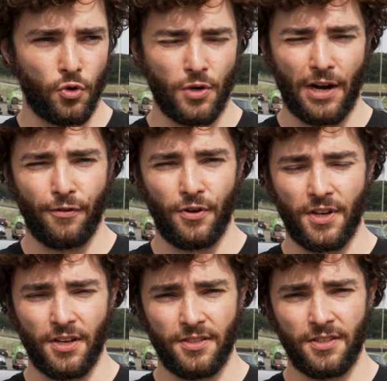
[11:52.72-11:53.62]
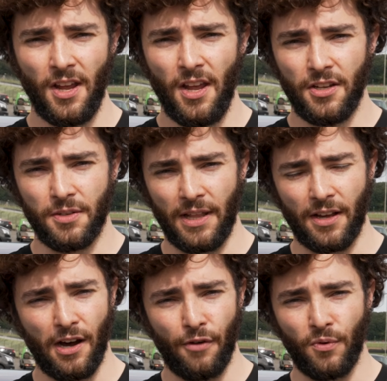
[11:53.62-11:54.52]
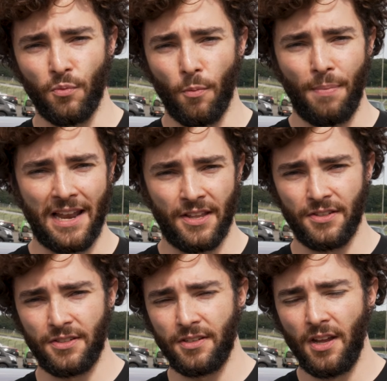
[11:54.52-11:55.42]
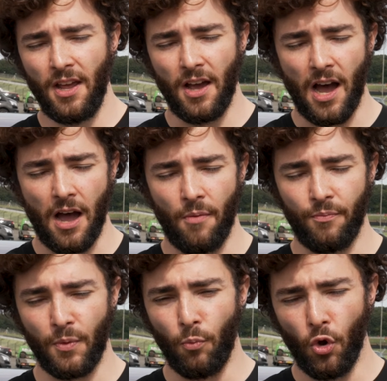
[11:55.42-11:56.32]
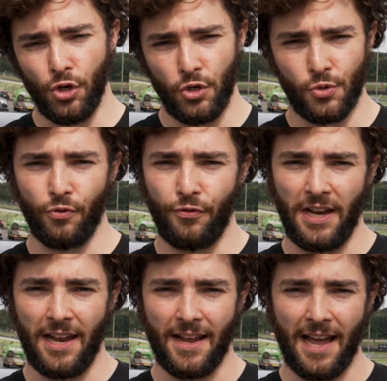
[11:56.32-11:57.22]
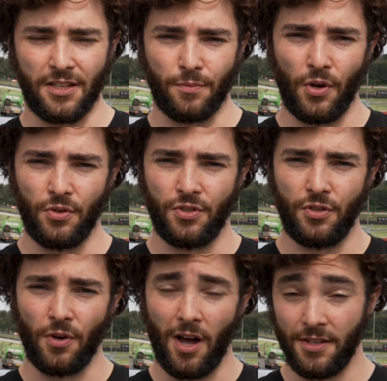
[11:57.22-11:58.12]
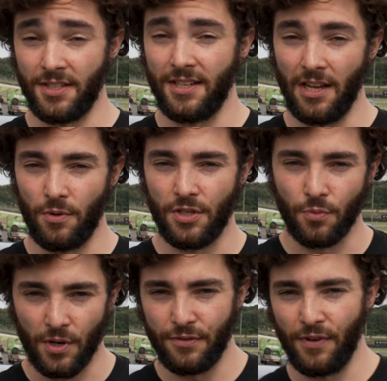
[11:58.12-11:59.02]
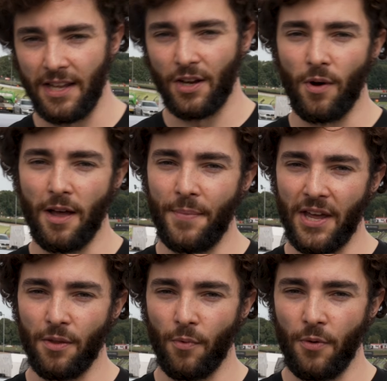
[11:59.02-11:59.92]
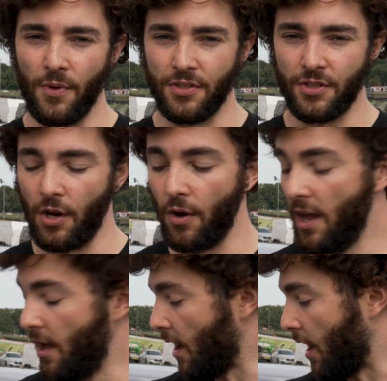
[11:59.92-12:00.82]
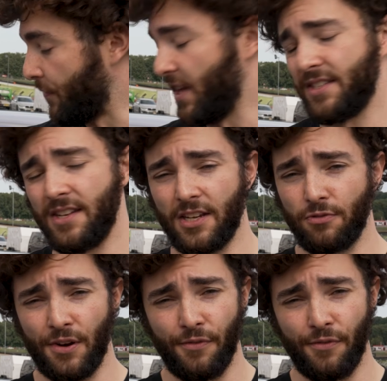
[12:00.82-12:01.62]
track focused, to make the car feel more balanced, more neutral feeling as opposed to understeer, which is what it's feeling quite a bit at the moment. So that's the next round of